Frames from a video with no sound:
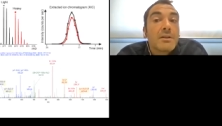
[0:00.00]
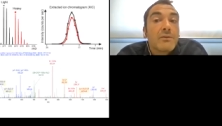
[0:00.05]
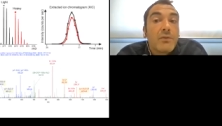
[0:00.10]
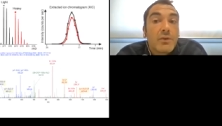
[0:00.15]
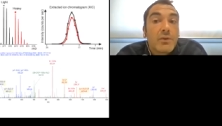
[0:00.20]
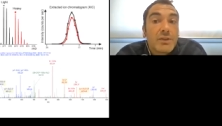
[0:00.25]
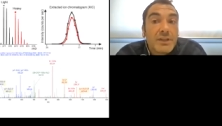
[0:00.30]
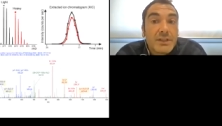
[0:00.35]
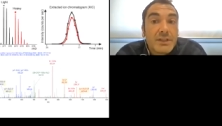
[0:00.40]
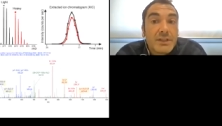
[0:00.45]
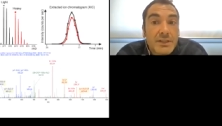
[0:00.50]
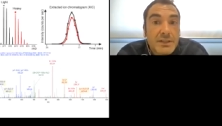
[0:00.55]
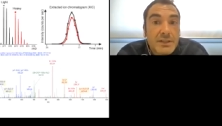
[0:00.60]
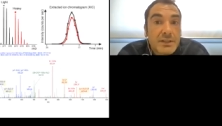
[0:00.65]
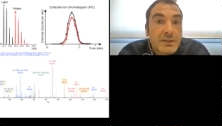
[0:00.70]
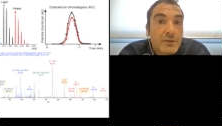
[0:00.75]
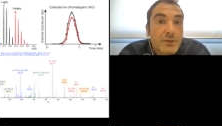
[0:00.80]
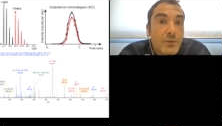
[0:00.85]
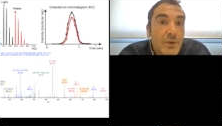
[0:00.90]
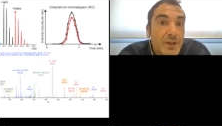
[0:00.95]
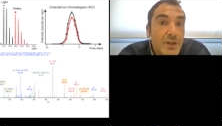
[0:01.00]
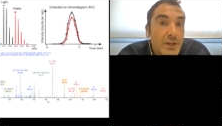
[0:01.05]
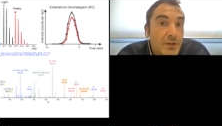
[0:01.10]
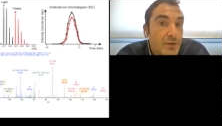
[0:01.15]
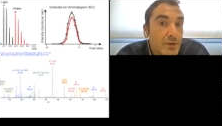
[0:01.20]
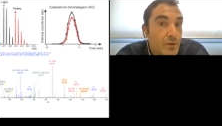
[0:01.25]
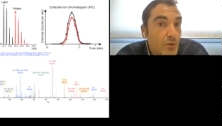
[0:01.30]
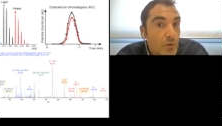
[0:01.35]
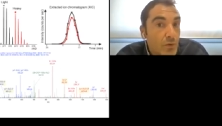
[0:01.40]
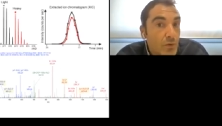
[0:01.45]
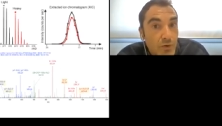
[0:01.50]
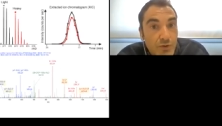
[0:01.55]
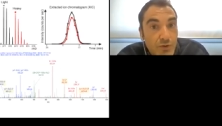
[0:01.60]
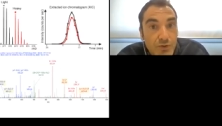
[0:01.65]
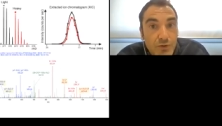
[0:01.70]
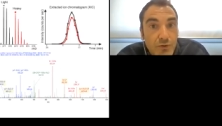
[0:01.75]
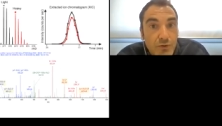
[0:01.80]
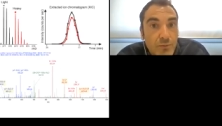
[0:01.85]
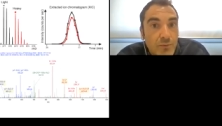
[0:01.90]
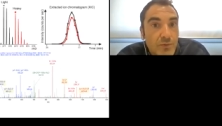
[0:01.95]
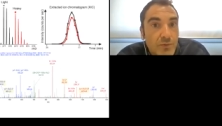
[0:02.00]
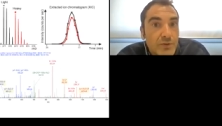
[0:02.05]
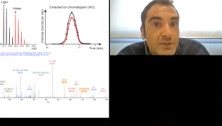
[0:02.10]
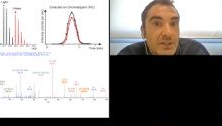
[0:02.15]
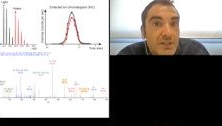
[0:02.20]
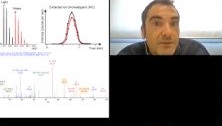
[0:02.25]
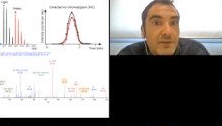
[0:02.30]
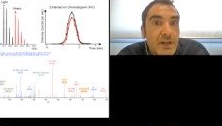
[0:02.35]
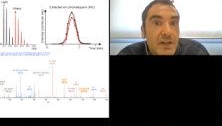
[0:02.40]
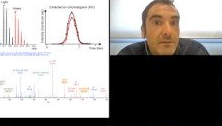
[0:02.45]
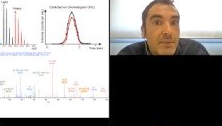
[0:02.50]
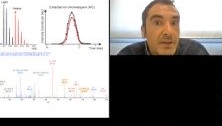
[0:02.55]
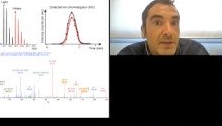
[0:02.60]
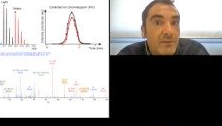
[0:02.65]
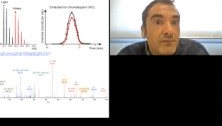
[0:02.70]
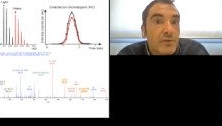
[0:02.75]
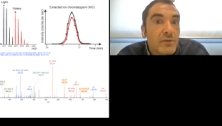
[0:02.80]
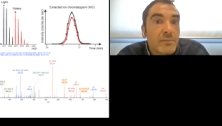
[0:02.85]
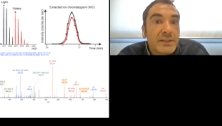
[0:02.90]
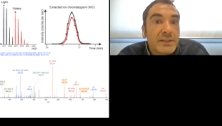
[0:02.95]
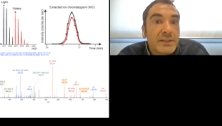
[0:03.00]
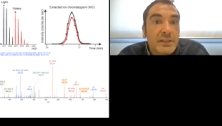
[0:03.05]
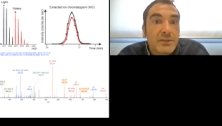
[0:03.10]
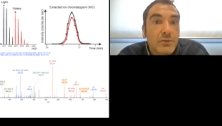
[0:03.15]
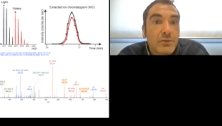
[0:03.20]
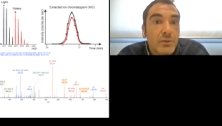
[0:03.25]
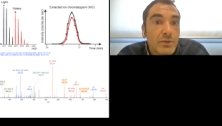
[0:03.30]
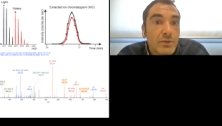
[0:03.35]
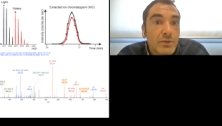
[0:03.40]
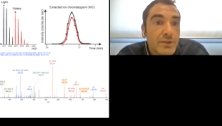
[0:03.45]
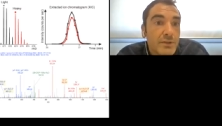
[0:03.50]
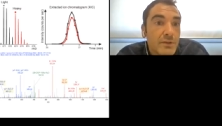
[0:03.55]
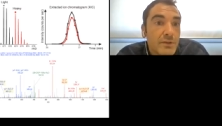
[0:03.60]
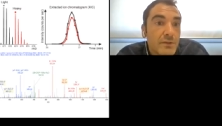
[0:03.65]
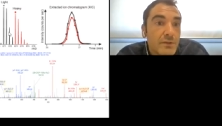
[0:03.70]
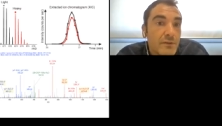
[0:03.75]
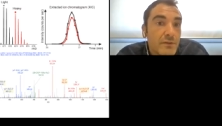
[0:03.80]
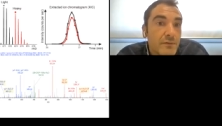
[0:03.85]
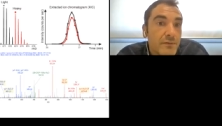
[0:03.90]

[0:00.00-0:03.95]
For this, we need also several bioinformatic tools.